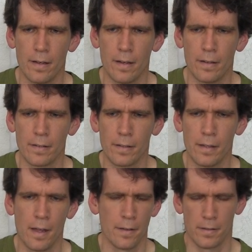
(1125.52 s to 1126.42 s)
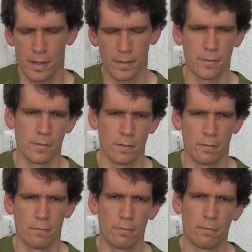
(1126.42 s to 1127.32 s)
Uh, yeah, yeah, you
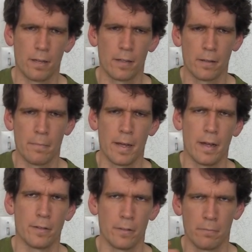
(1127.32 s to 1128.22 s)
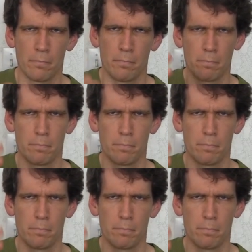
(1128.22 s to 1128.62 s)
take the badge and